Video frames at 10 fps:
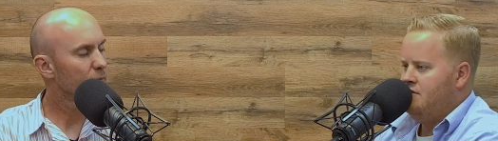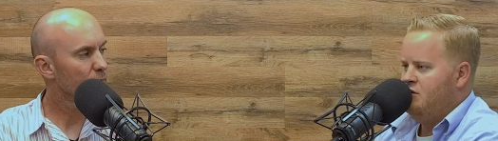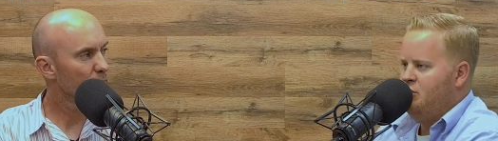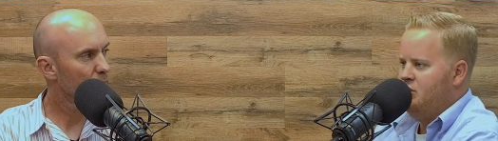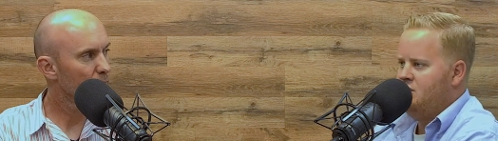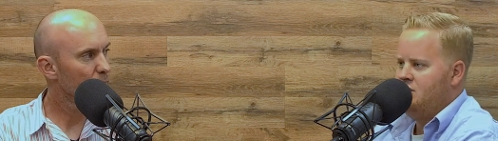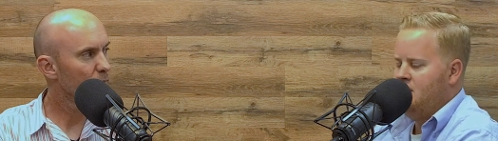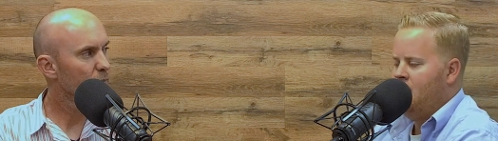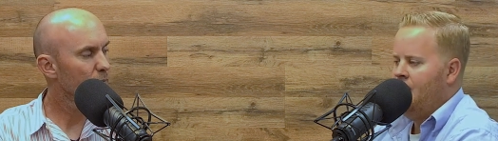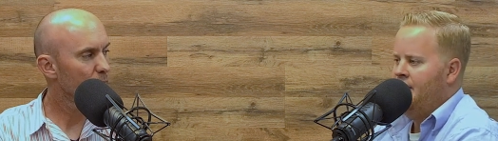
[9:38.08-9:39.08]
Speaker 1: an
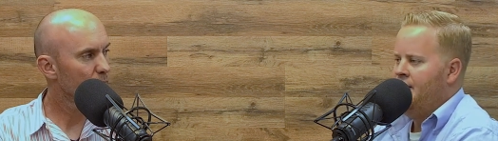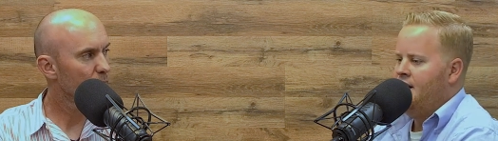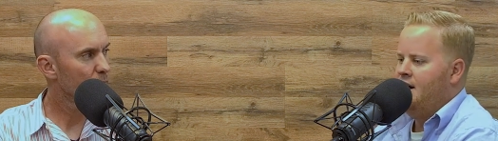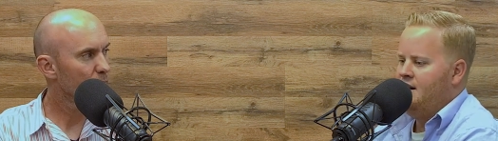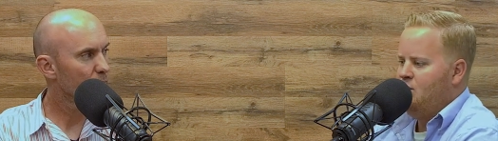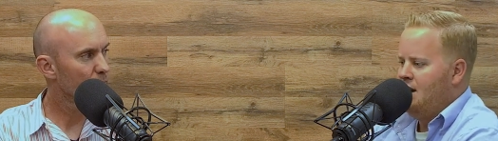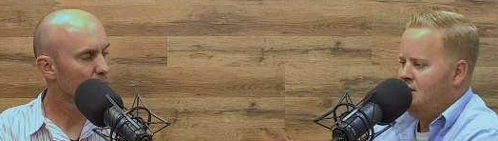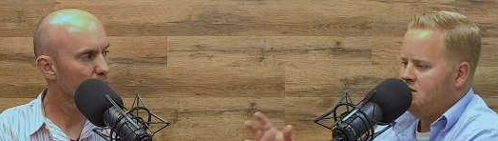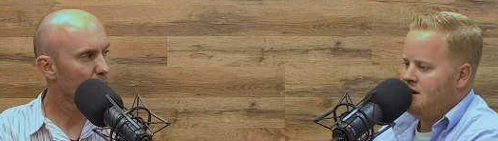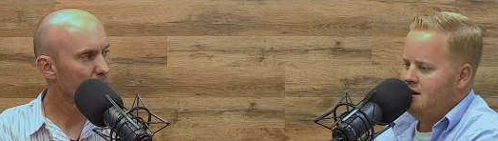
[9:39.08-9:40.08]
emergency, uh, you were
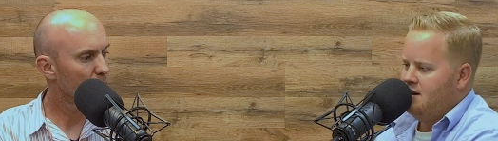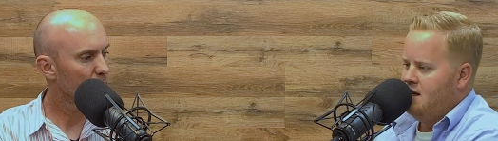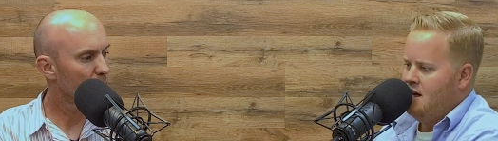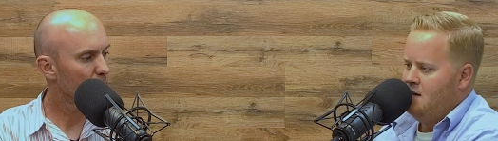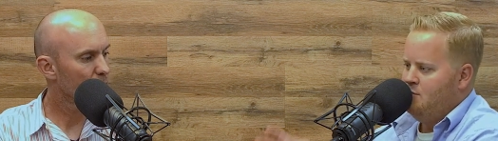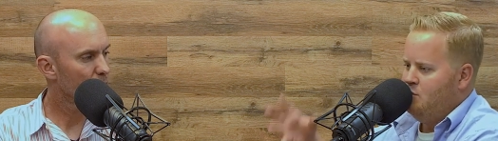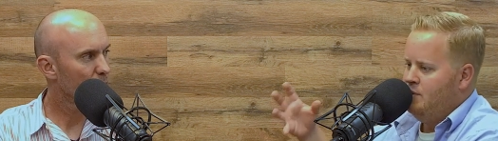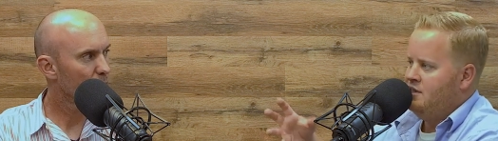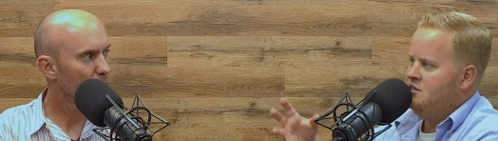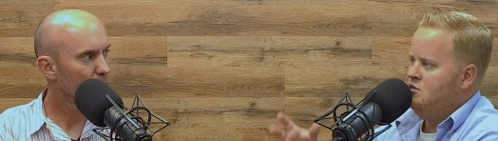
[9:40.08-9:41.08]
outside of the game
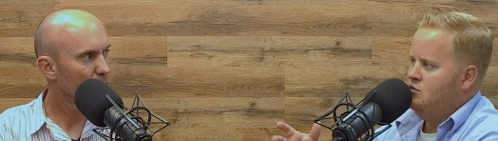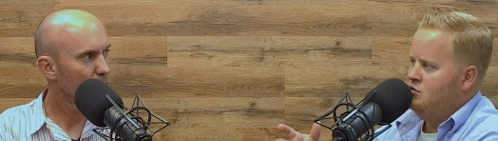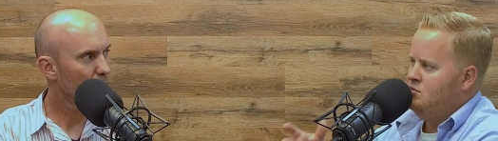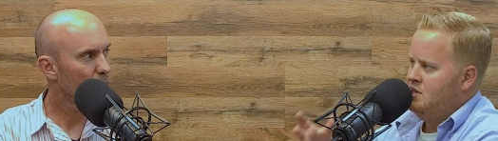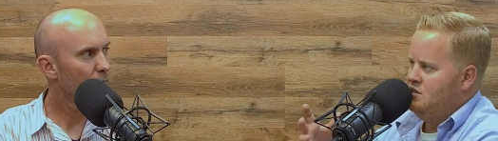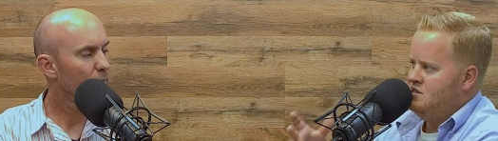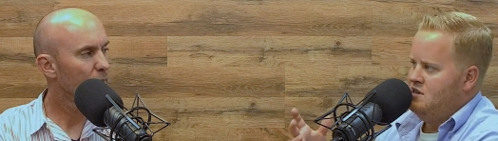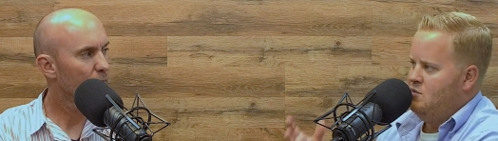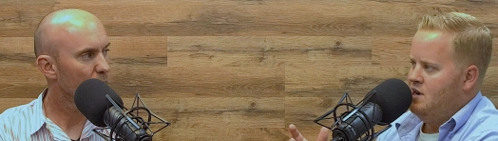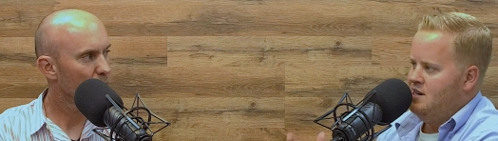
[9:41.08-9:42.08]
with Zoom and you
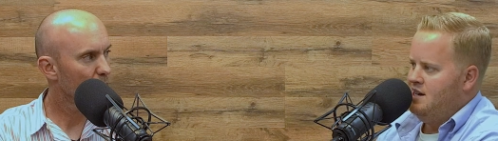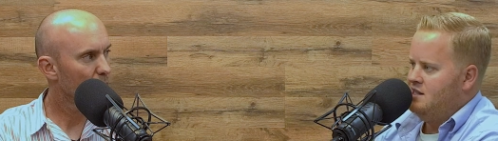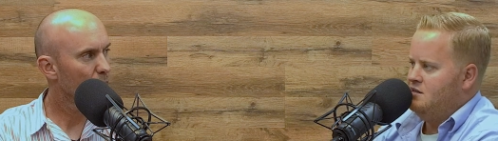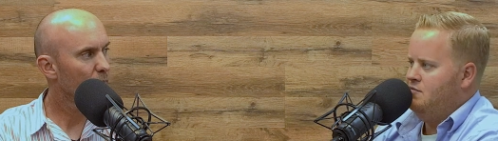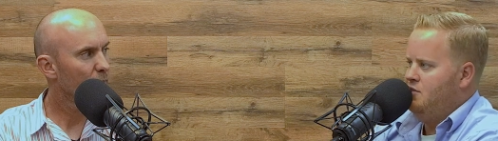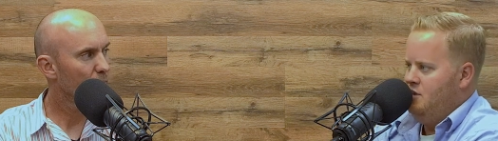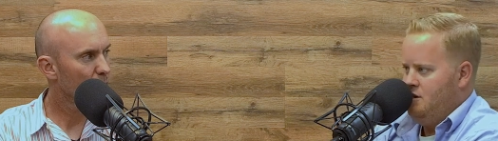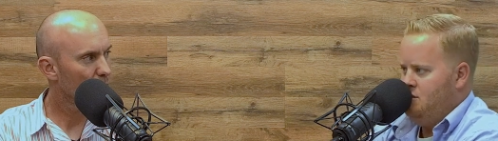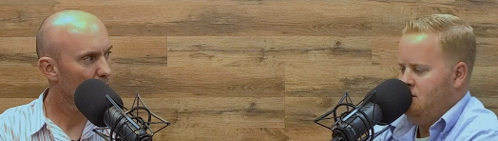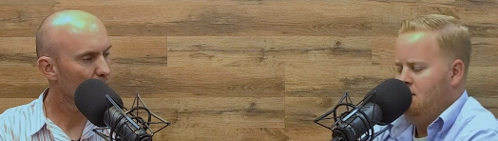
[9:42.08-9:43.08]
still wanted to get some
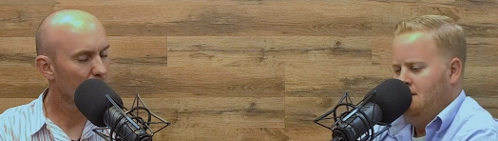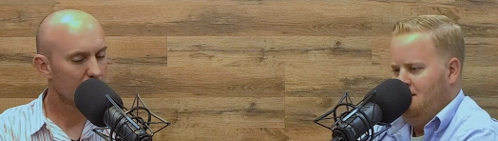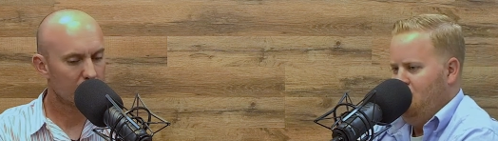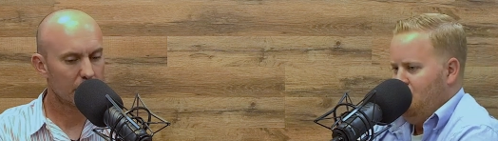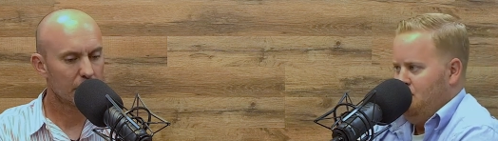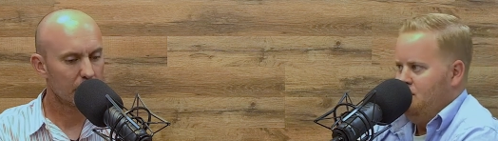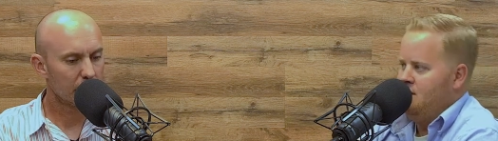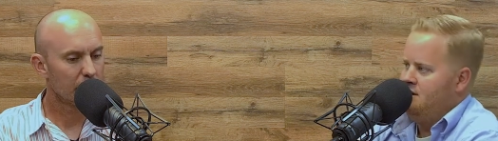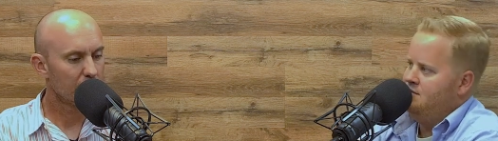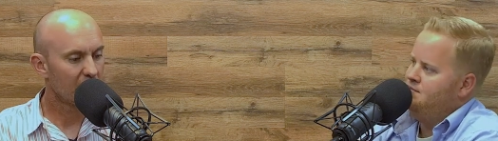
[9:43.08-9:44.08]
footage, you could do
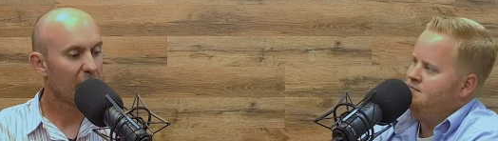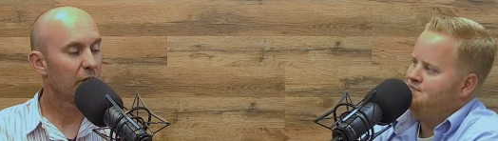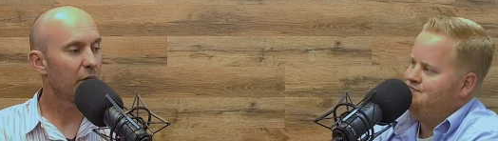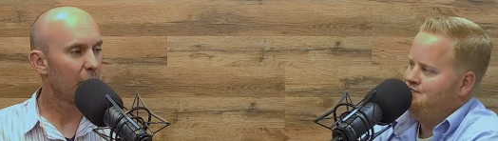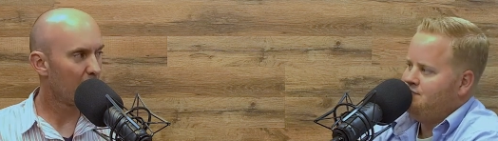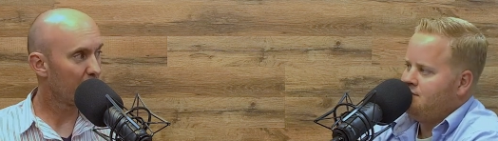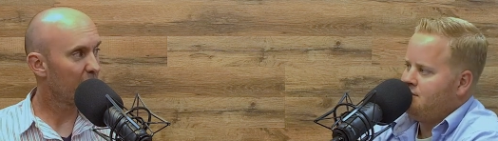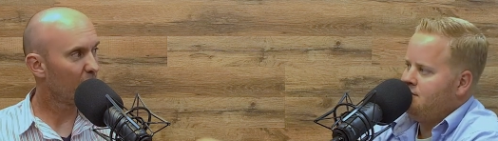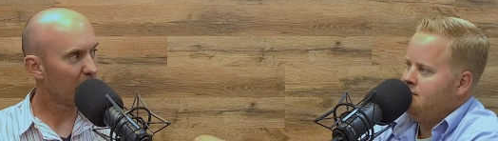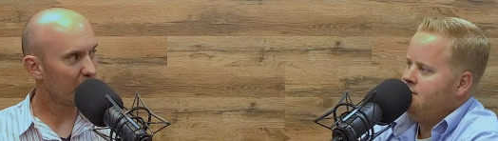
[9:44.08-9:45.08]
it.
Speaker 2: As long as
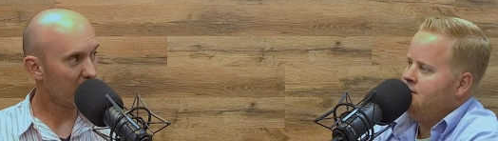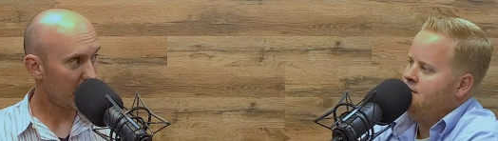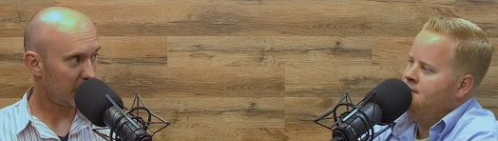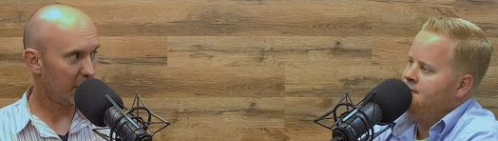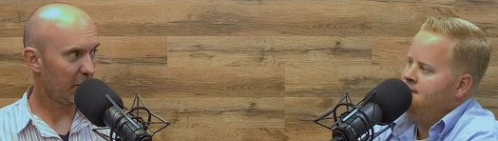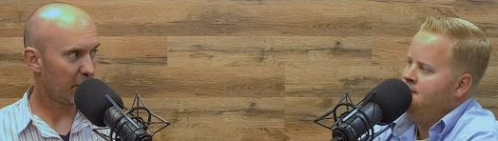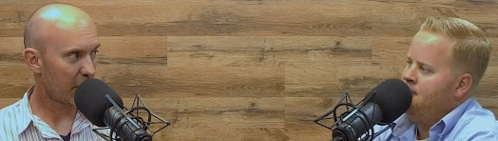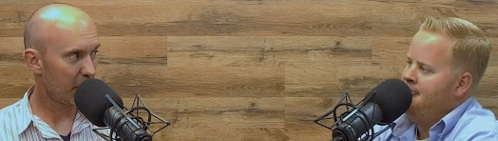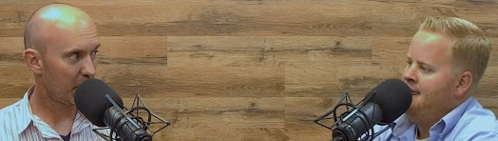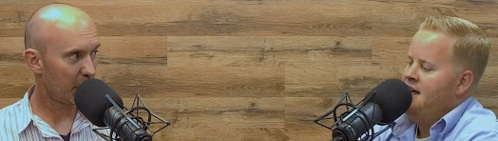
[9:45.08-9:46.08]
it was not a
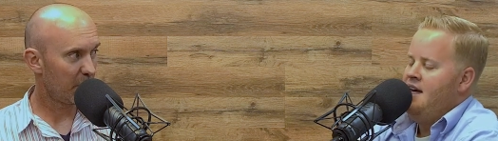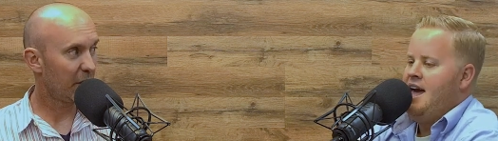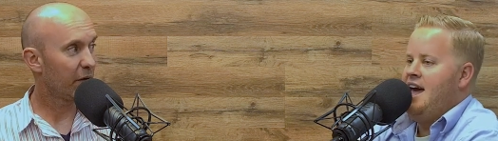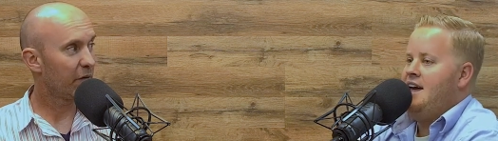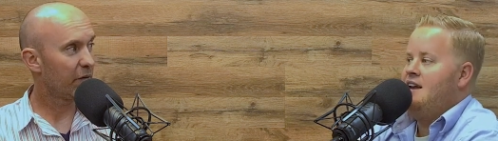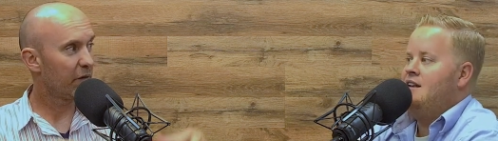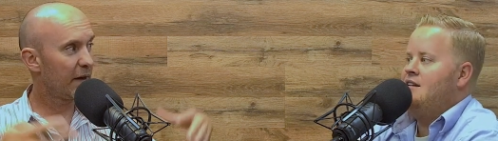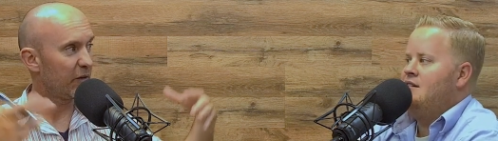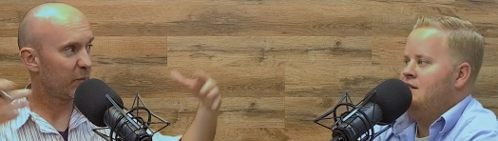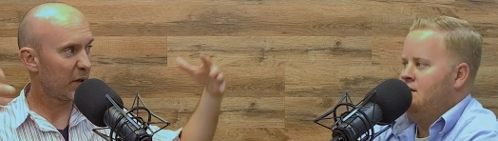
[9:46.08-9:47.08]
TFR, because and
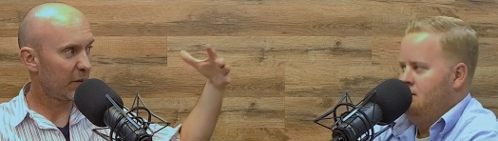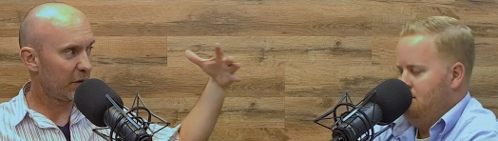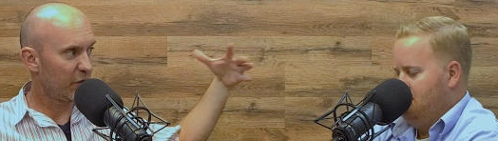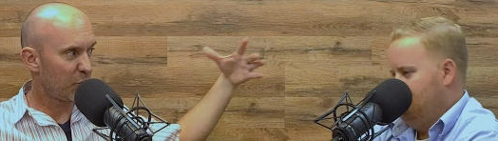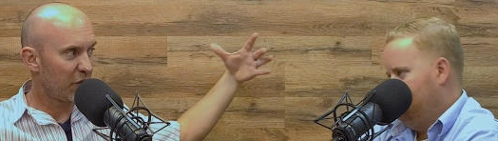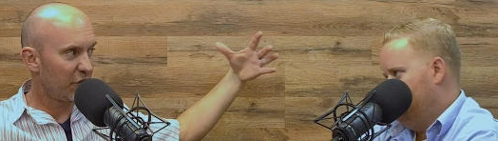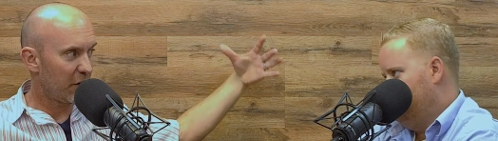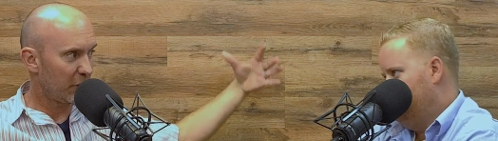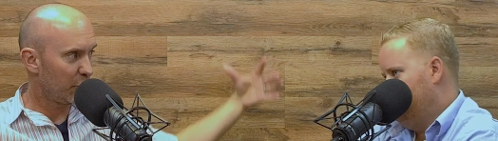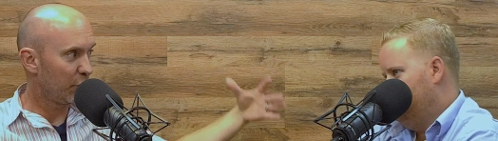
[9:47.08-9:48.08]
that's probably going to spread you
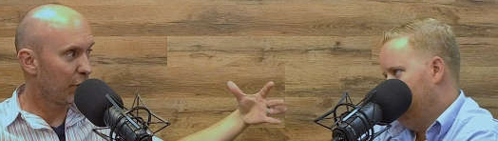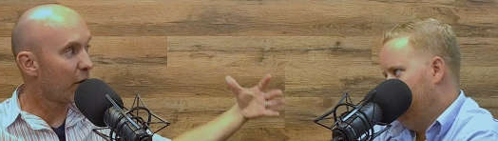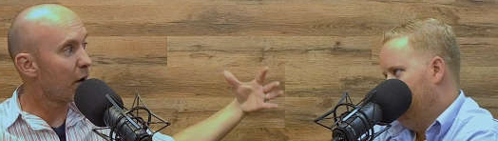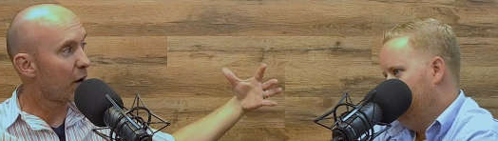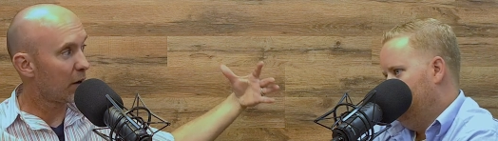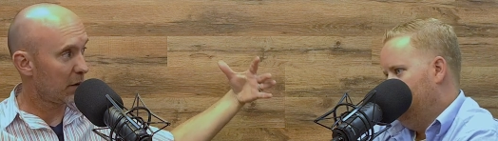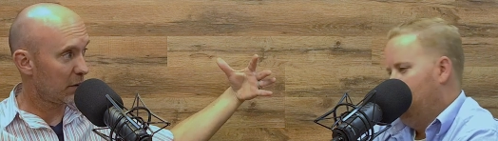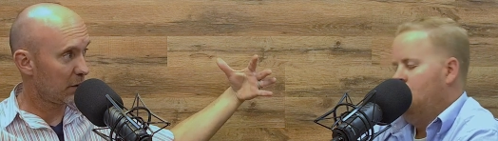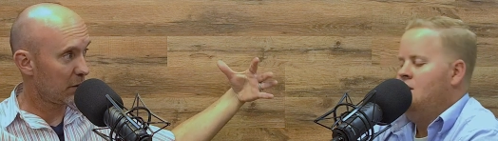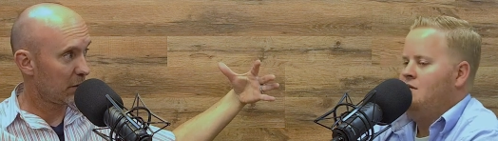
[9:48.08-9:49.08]
out too far.
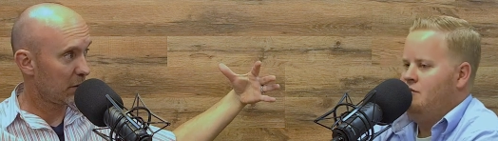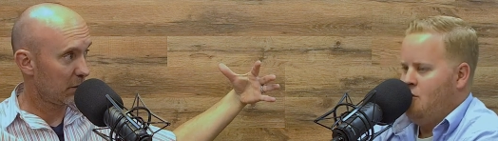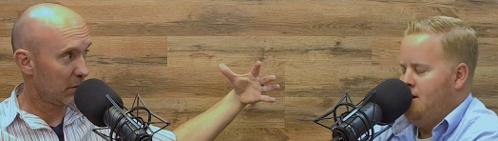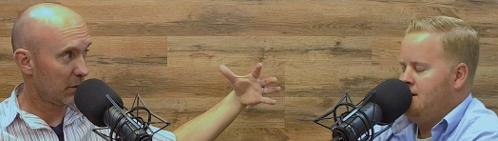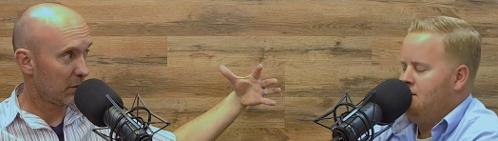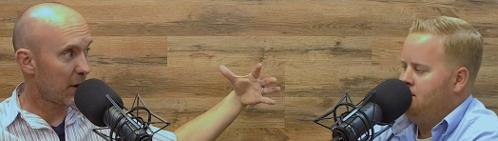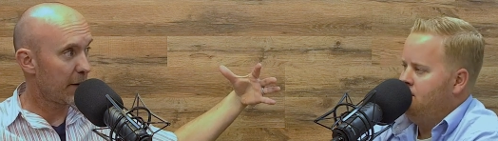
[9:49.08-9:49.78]
Correct. Right.